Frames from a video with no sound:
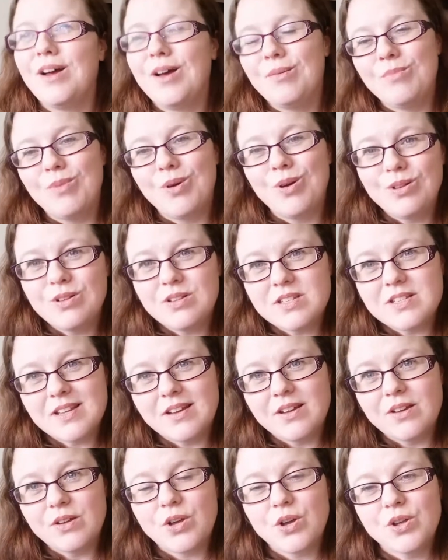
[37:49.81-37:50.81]
am
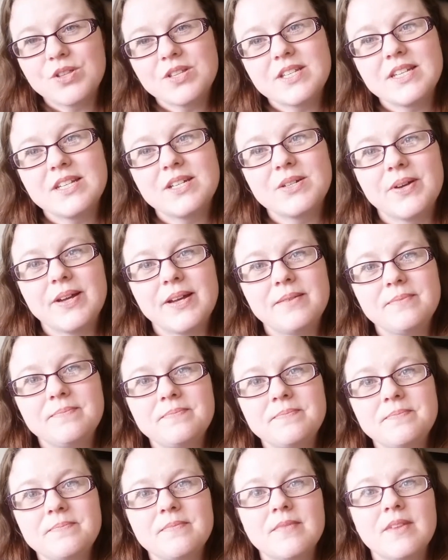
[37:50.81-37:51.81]
also
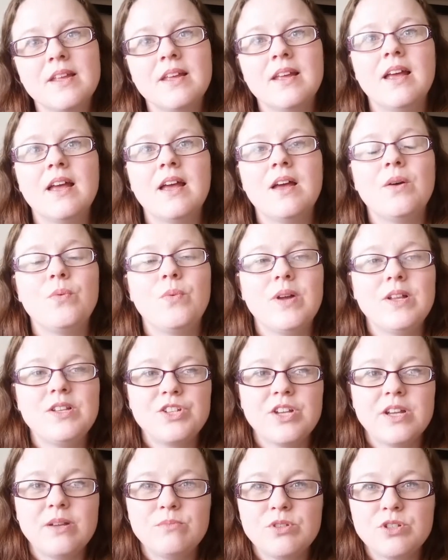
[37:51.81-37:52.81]
considering, when
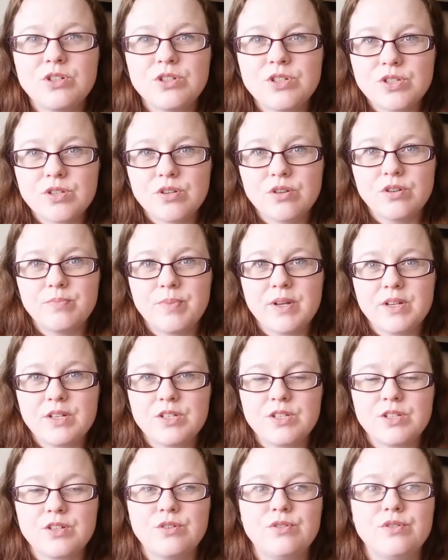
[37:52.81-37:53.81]
James does go back
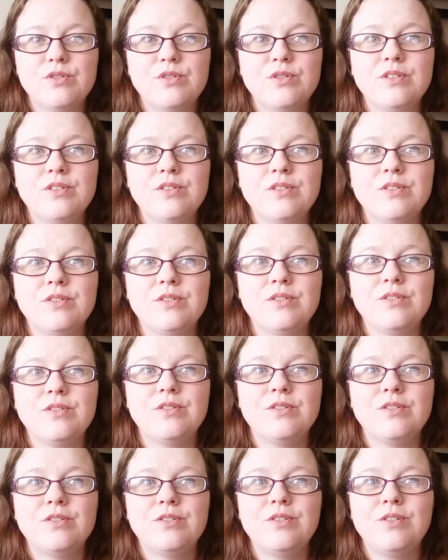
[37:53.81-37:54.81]
to school,
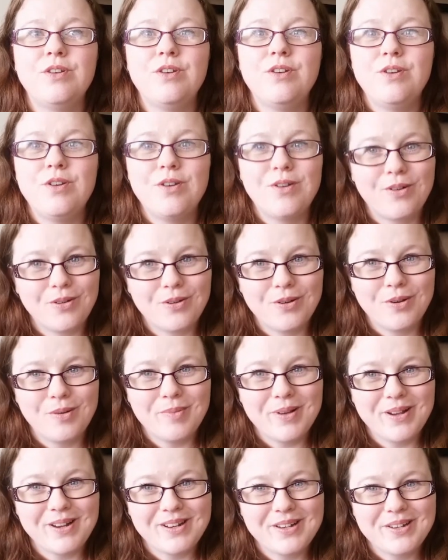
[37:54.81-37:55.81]
not
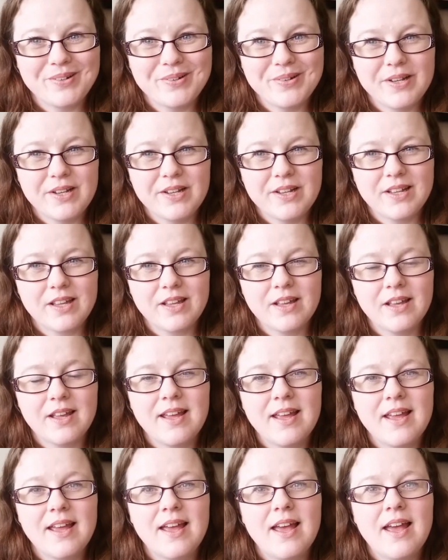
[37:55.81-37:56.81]
going back to work.
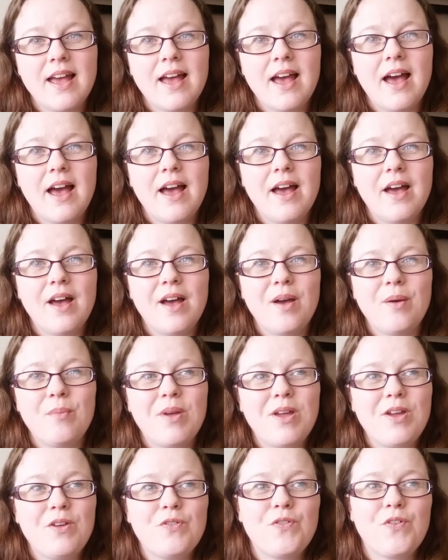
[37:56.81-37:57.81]

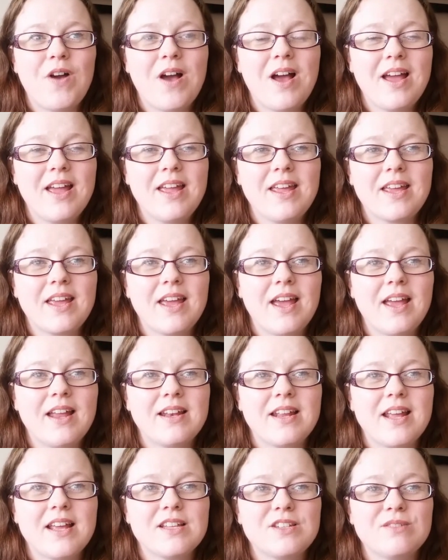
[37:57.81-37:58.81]
If I
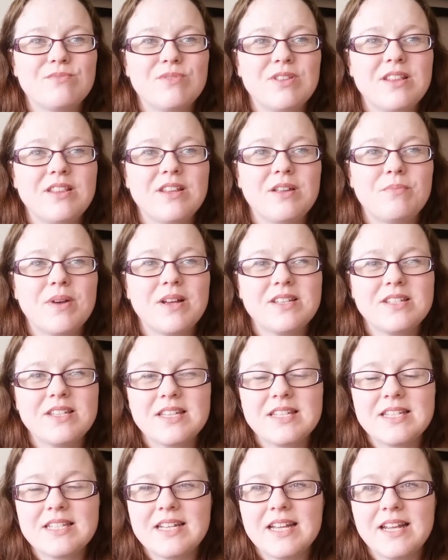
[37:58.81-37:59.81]
can get something that might
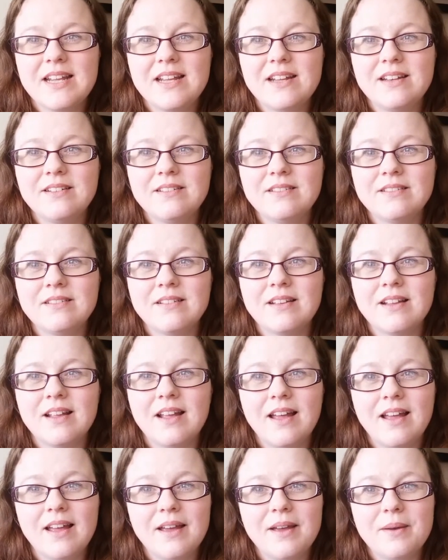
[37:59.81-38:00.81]
sustain
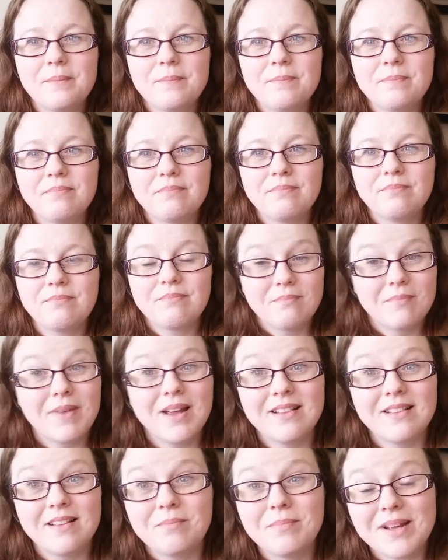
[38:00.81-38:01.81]

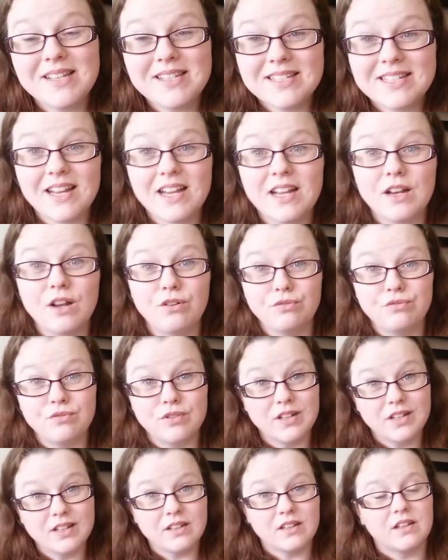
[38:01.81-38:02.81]
my staying off
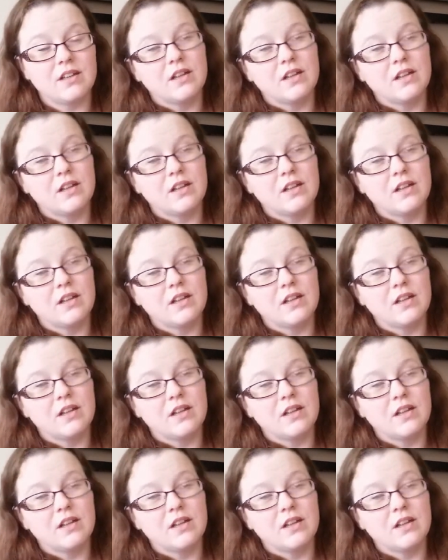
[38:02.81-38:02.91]
work.